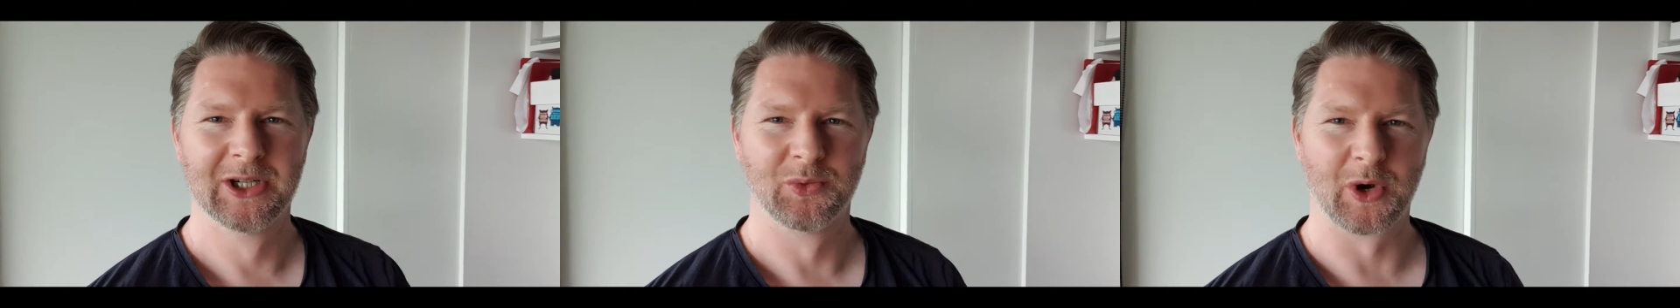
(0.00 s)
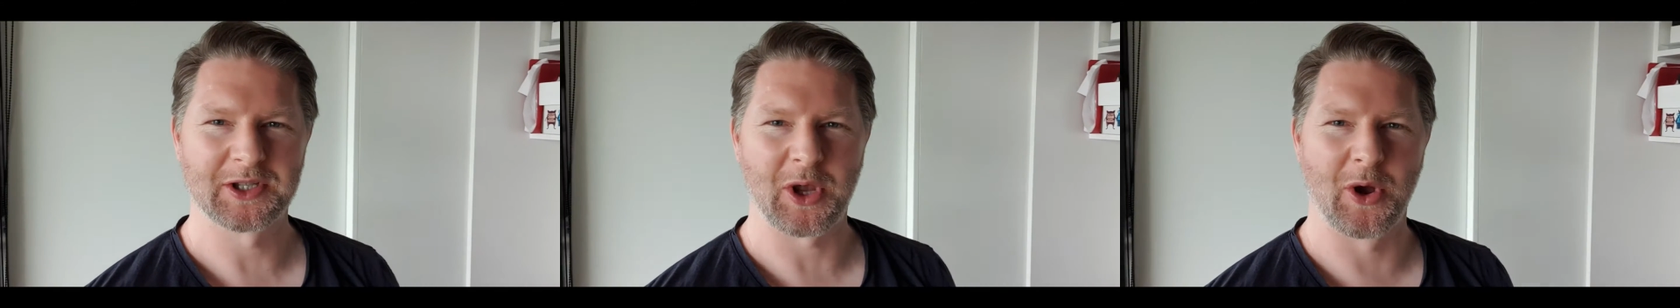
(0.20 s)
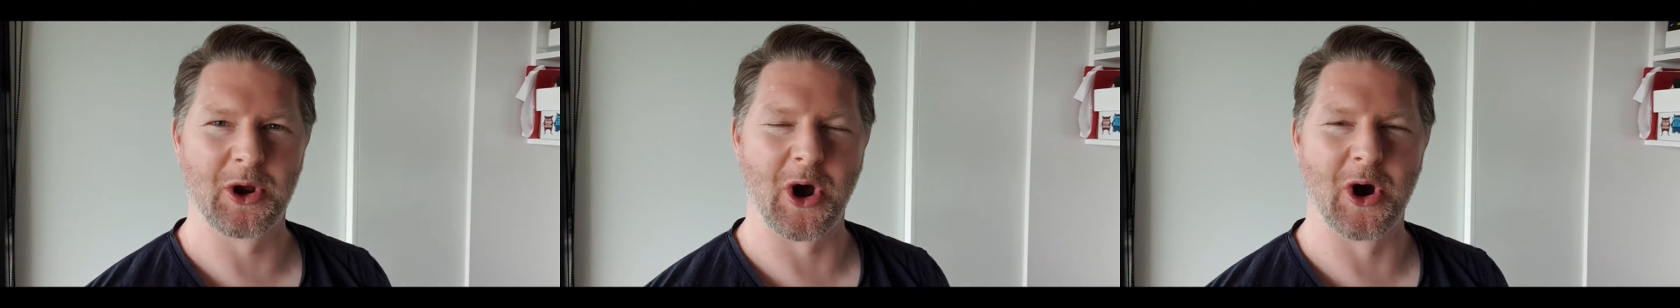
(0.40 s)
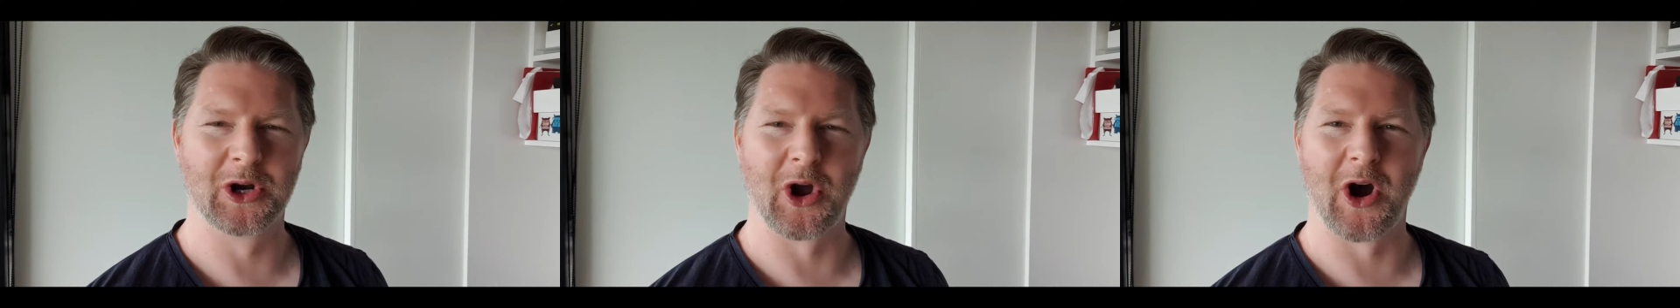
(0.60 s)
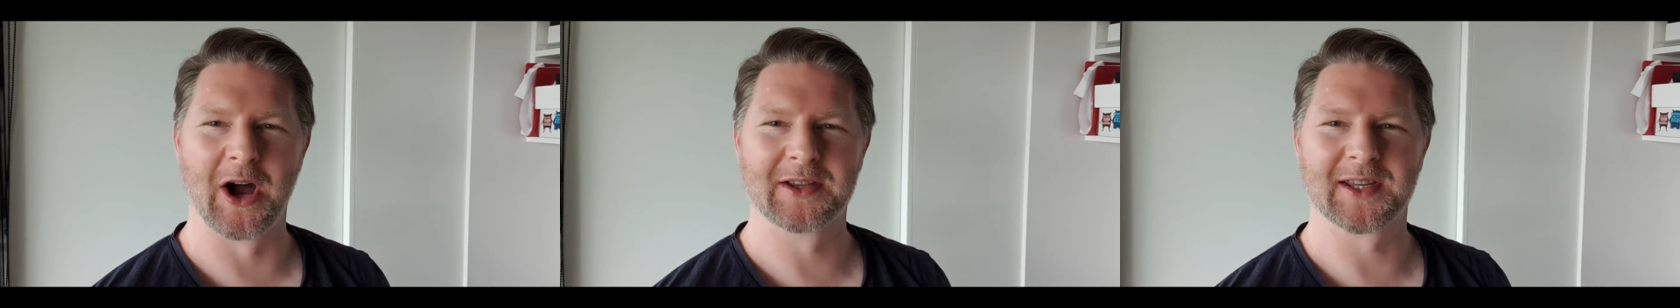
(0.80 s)
What's going on
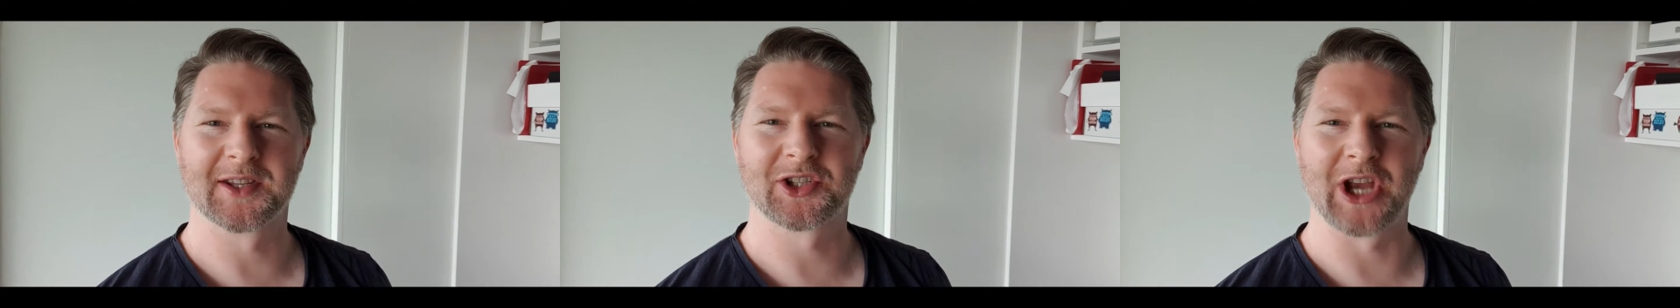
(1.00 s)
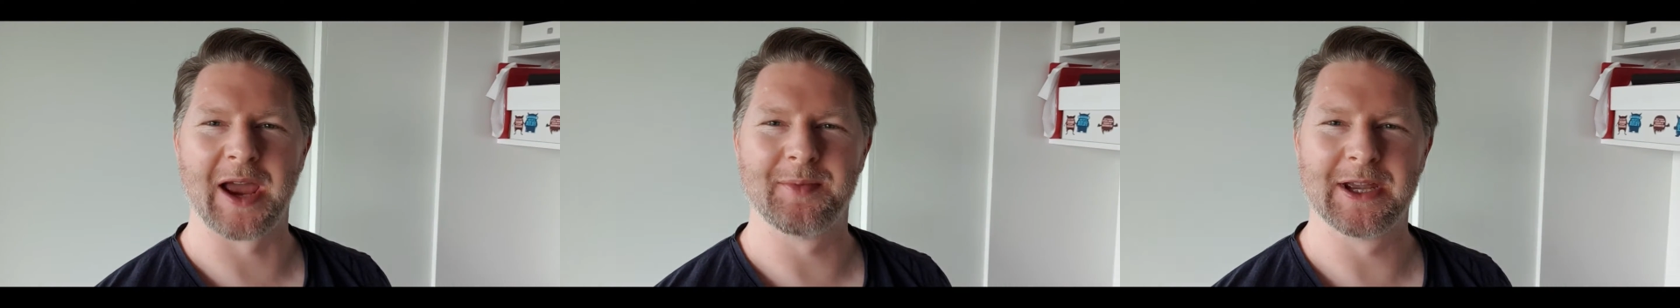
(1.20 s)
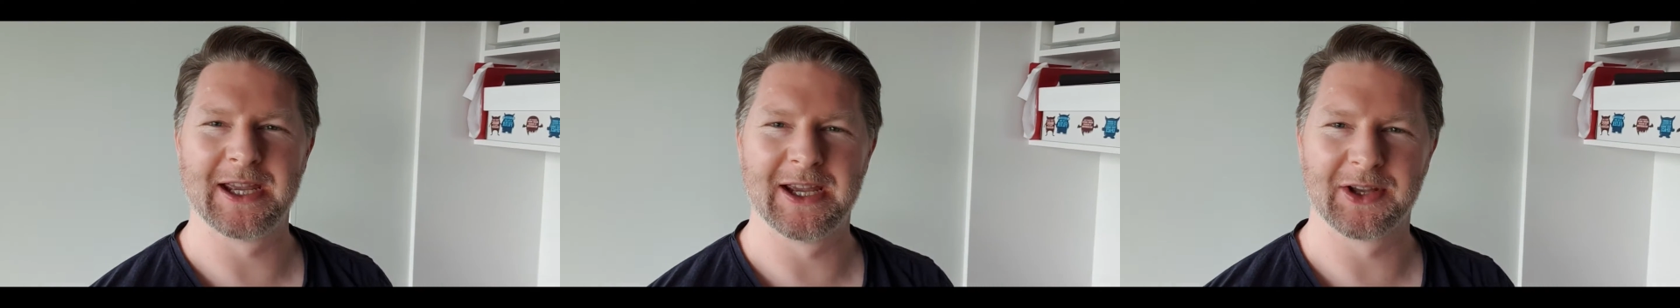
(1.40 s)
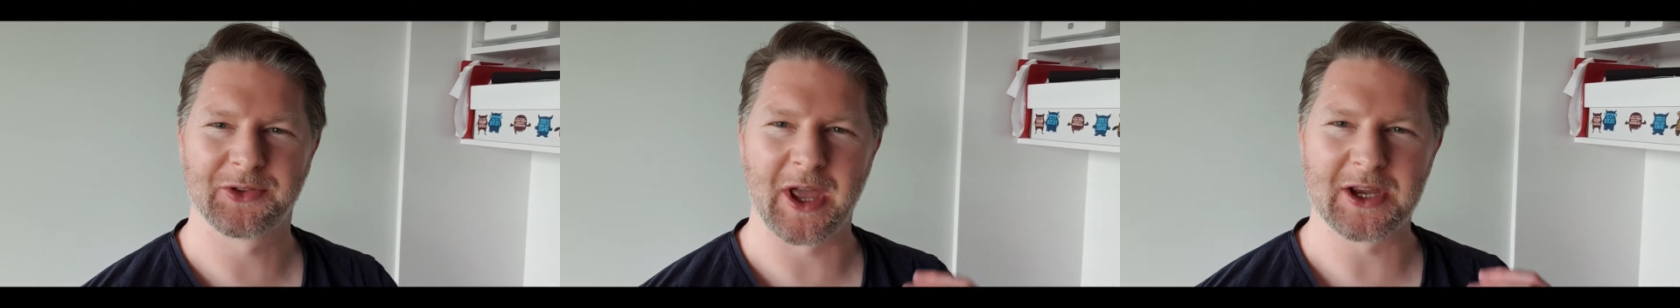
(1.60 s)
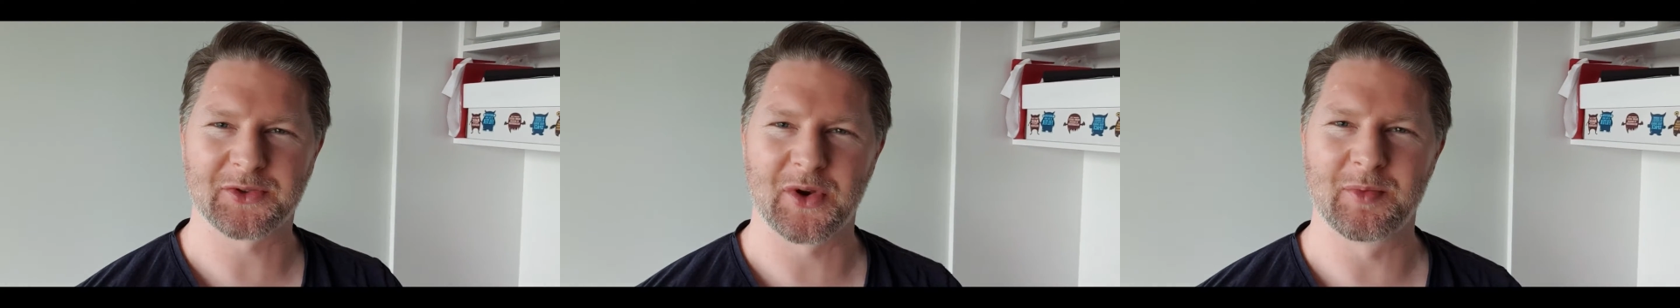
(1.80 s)
guys, it's Jamie here.
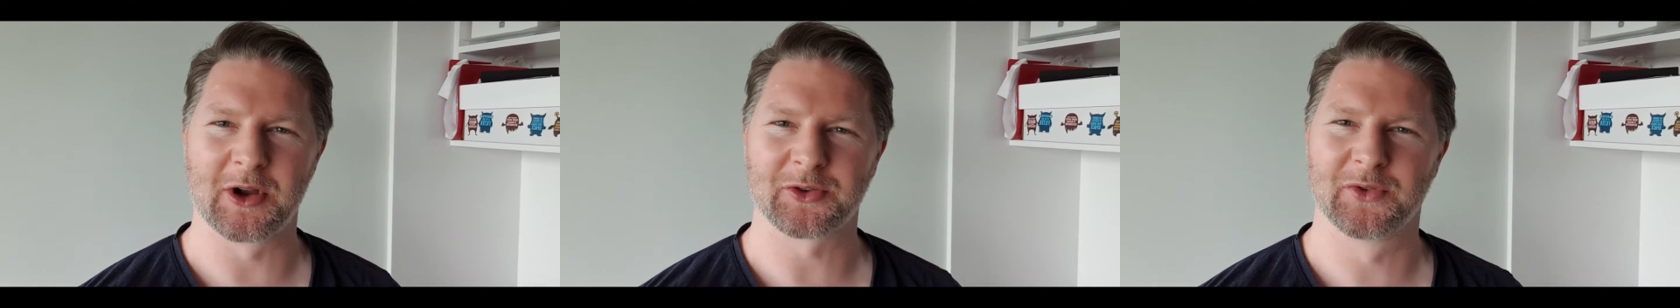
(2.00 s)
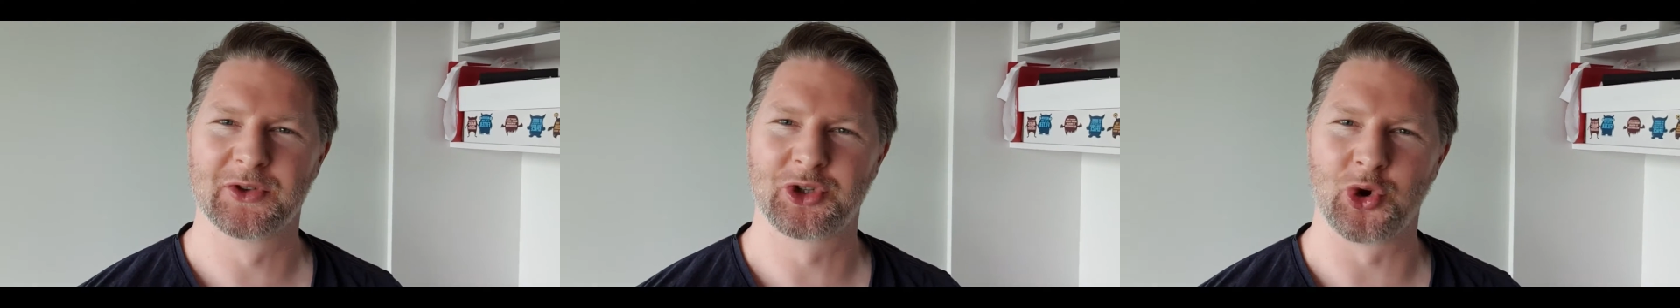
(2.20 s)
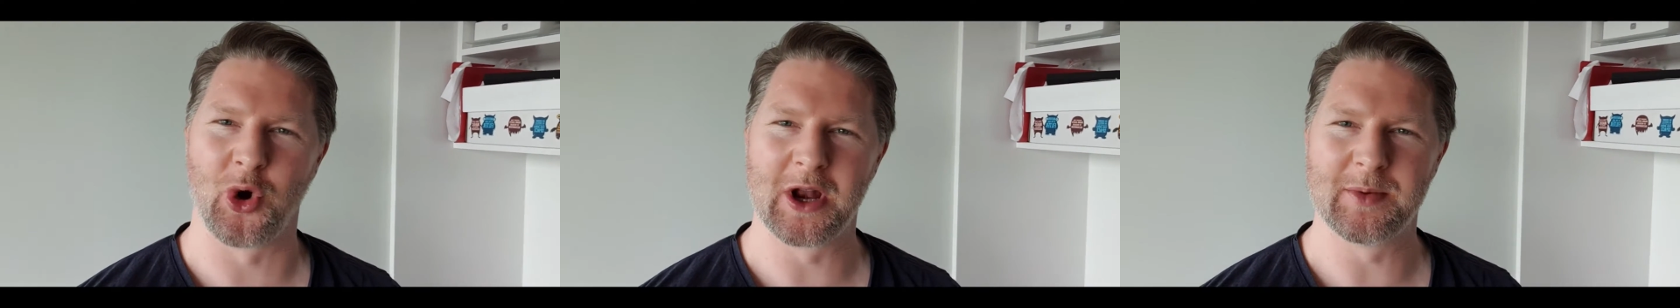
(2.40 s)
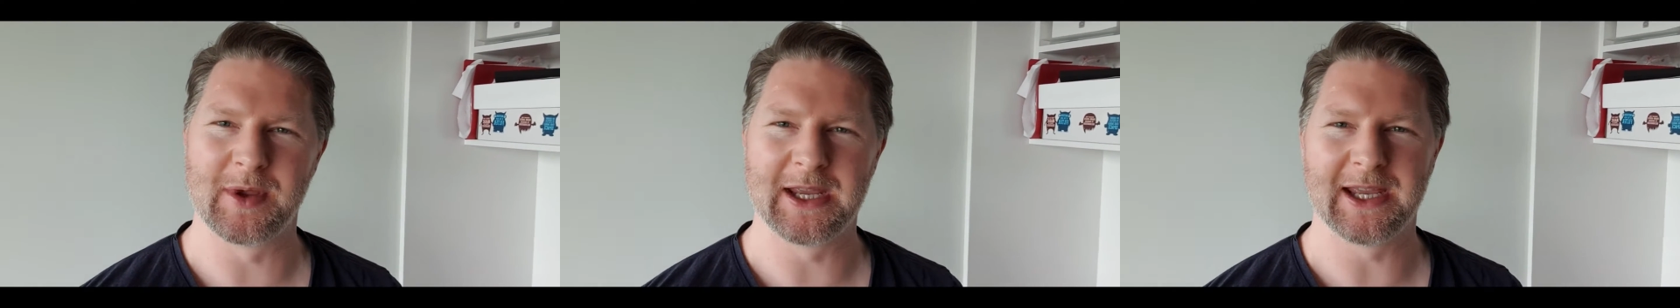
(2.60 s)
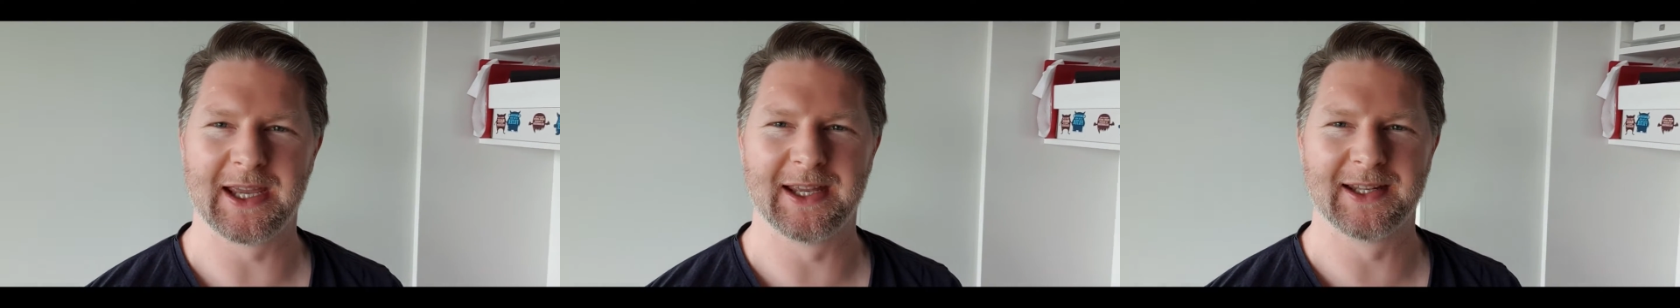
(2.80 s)
Thanks very much for joining
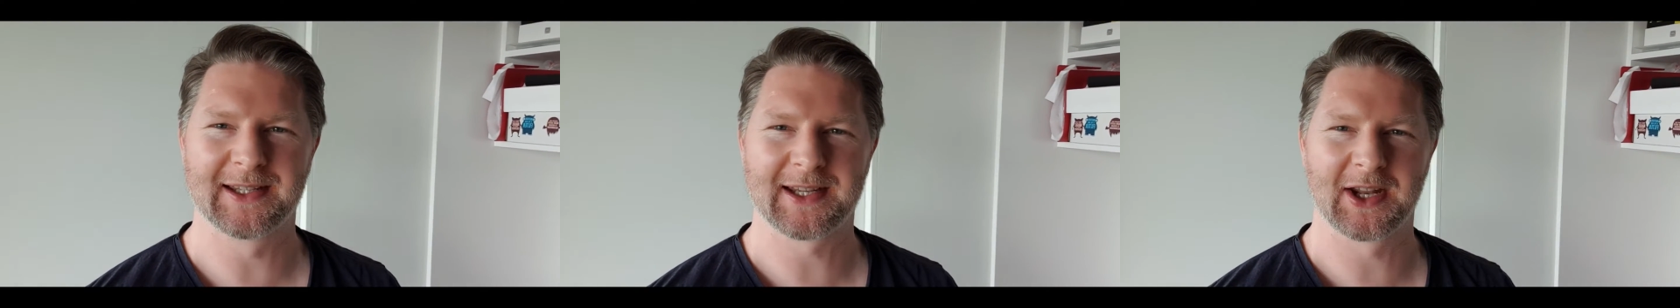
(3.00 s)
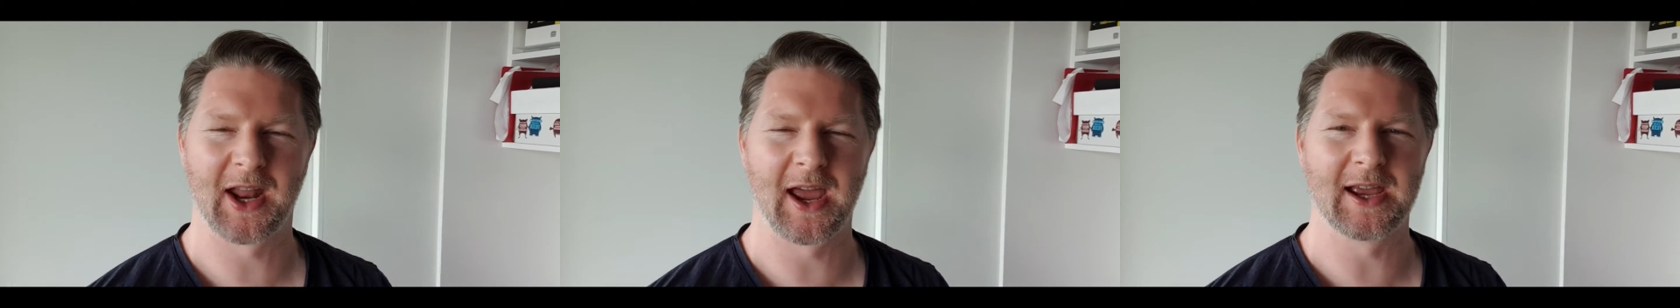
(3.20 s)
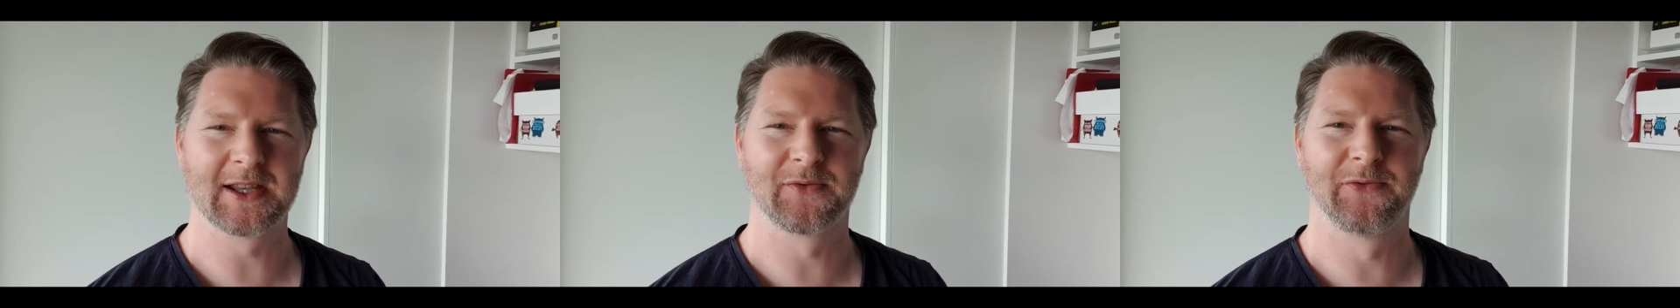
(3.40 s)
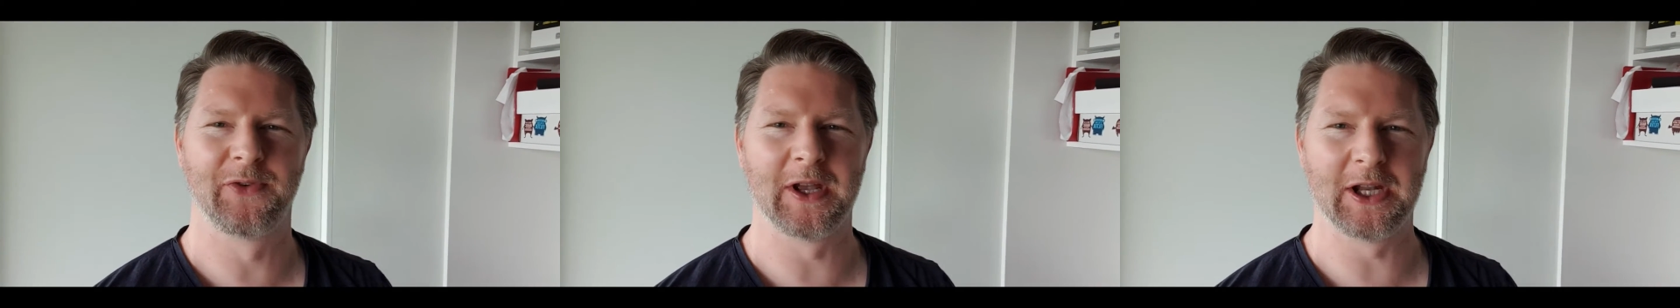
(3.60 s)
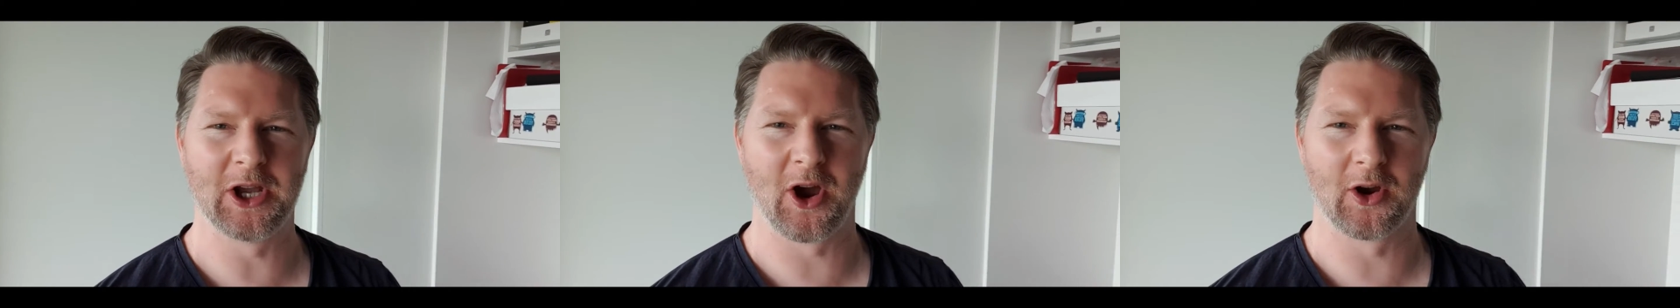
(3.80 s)
me in today's
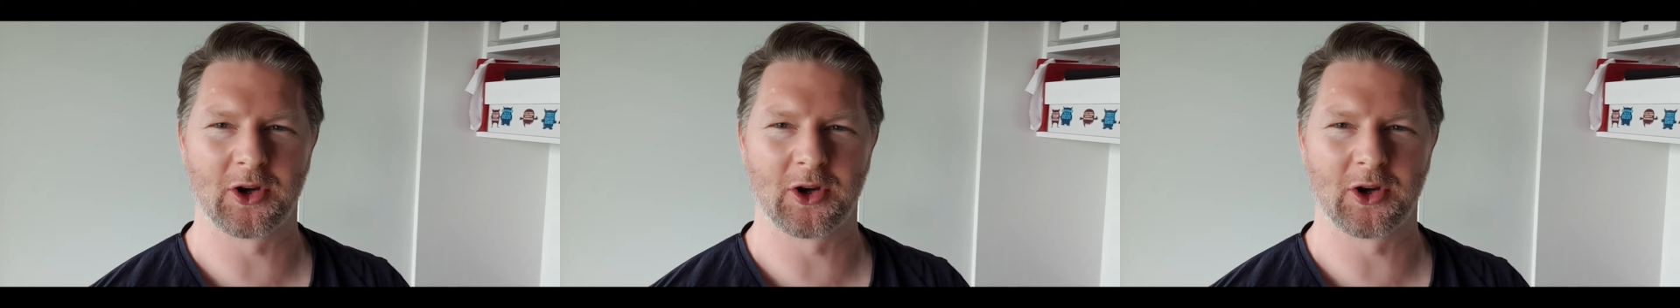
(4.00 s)
video.